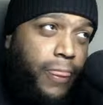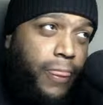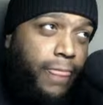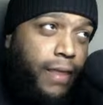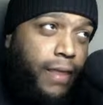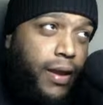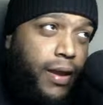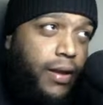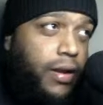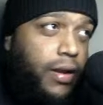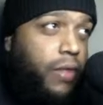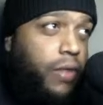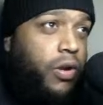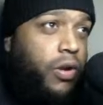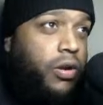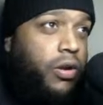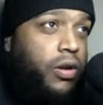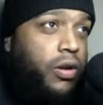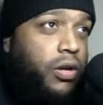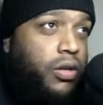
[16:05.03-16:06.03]
And then they
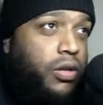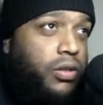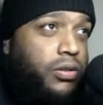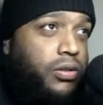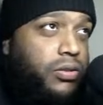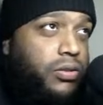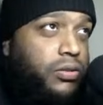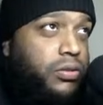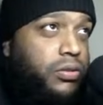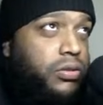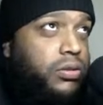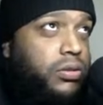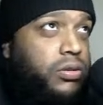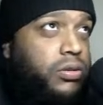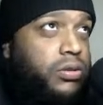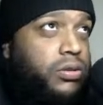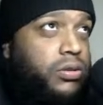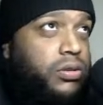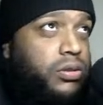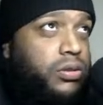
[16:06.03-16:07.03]
went on a,
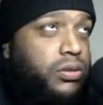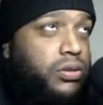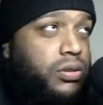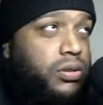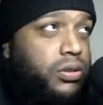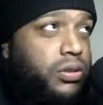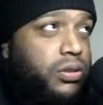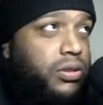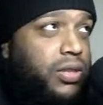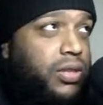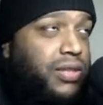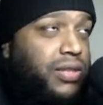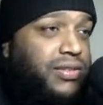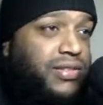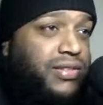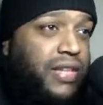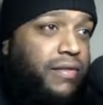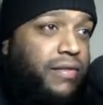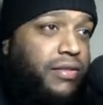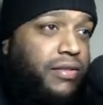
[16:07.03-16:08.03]
I think,
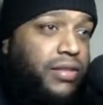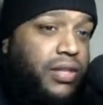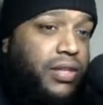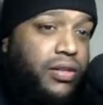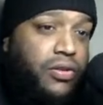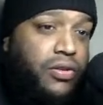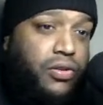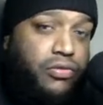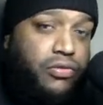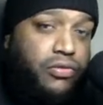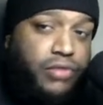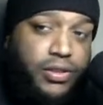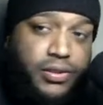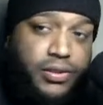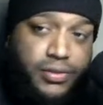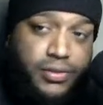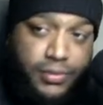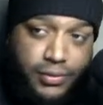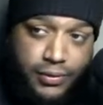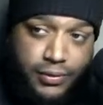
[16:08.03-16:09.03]
17-0
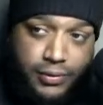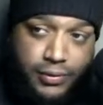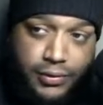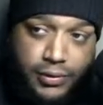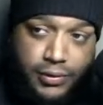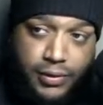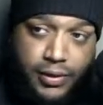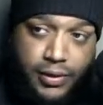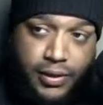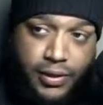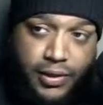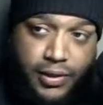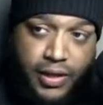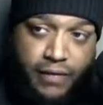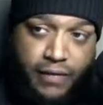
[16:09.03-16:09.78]
run and never